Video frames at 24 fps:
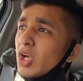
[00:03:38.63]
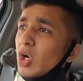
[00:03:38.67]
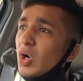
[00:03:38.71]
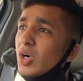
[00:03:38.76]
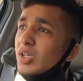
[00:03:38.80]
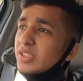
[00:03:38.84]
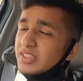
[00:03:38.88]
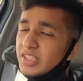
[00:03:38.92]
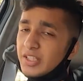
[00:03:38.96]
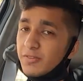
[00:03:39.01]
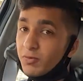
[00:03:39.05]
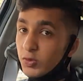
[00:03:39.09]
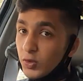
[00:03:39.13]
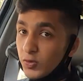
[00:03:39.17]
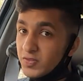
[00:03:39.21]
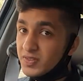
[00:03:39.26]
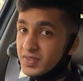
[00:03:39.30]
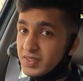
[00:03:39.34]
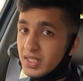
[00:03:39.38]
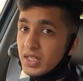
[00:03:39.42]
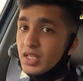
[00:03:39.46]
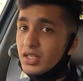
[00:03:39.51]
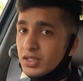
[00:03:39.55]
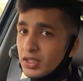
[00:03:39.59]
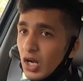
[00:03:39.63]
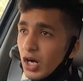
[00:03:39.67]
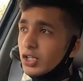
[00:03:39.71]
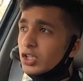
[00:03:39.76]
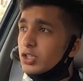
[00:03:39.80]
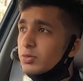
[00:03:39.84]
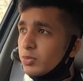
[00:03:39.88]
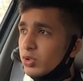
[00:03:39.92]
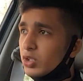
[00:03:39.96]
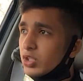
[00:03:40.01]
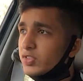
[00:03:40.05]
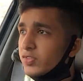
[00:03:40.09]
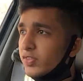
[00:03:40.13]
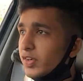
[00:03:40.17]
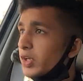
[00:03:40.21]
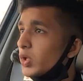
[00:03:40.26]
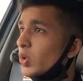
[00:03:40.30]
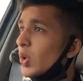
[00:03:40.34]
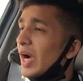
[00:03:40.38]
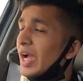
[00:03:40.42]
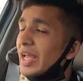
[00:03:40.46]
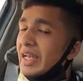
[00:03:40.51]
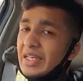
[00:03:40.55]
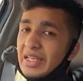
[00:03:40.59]
because if you've seen Doug DeMiro's
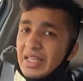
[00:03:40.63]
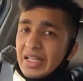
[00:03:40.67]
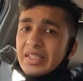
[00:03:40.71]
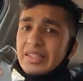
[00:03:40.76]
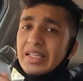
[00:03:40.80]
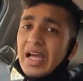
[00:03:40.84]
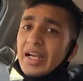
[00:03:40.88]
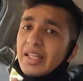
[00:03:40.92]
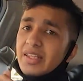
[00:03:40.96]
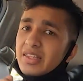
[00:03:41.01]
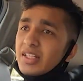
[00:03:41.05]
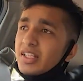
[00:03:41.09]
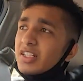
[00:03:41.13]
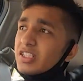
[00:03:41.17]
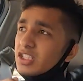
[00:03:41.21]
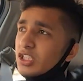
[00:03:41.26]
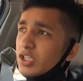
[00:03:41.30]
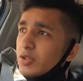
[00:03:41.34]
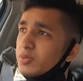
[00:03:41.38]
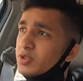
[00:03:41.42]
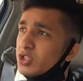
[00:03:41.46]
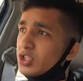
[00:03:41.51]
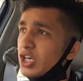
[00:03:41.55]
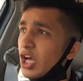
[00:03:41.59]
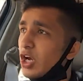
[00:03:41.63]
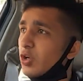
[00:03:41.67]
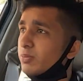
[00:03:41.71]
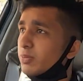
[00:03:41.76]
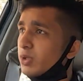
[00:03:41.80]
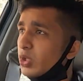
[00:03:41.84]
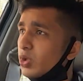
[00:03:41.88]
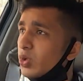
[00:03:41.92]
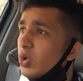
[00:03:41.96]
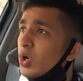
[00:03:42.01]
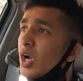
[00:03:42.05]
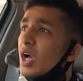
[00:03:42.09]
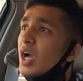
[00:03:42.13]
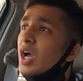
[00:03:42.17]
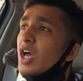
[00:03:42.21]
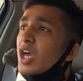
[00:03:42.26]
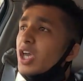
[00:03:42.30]
video, I'll link that in the description down below.